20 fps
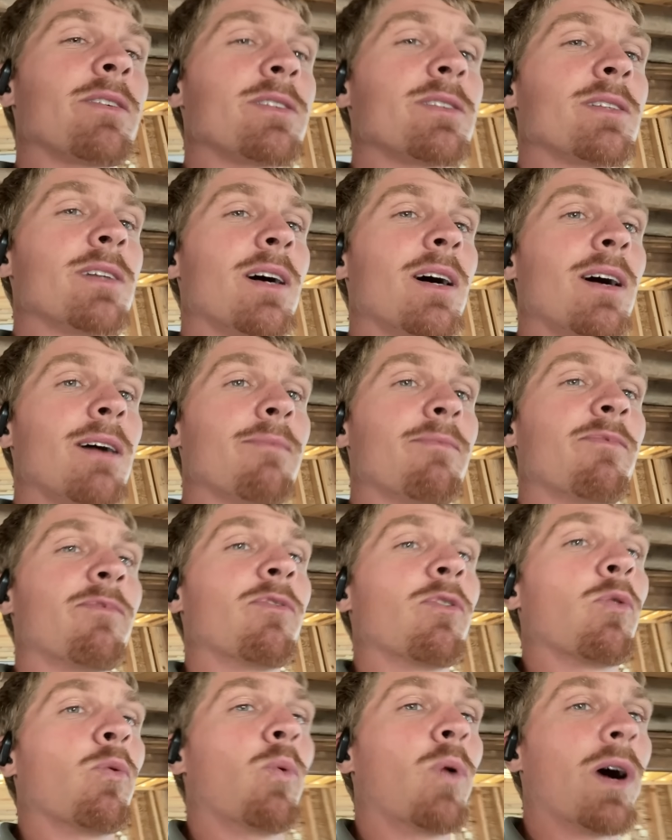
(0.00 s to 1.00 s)
stop
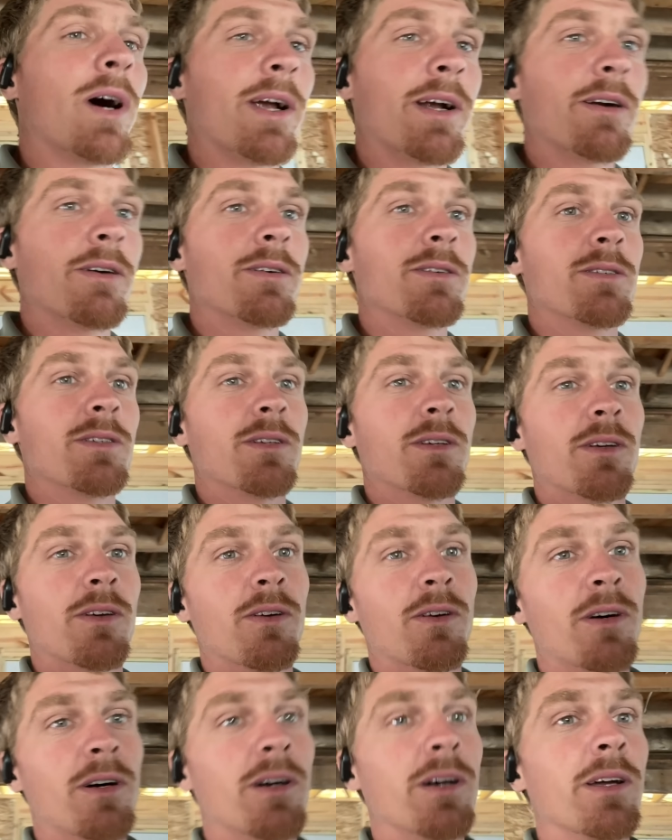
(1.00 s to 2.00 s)
for wires
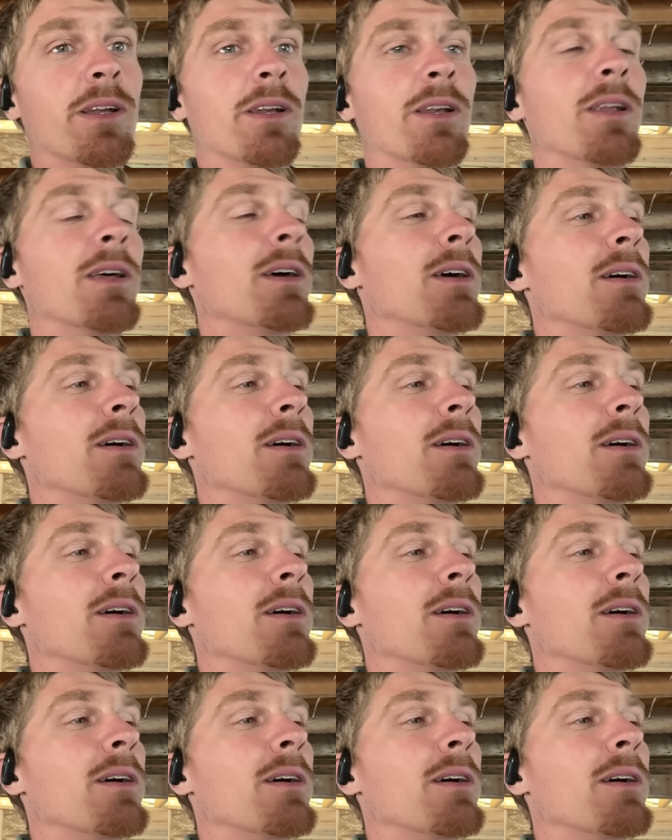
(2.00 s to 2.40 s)
gone